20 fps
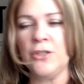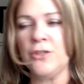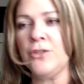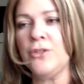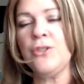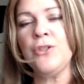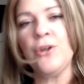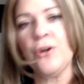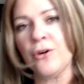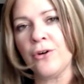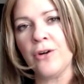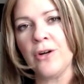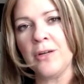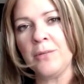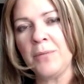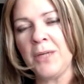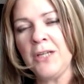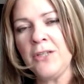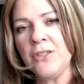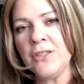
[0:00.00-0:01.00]
She doesn't
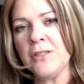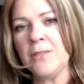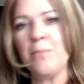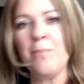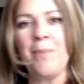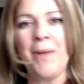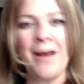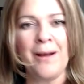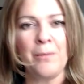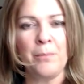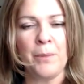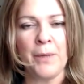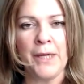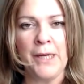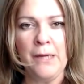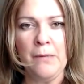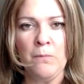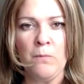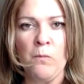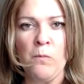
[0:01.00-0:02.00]
turn on me. She doesn't
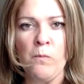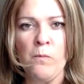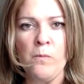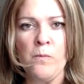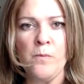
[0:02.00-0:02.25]
backbite.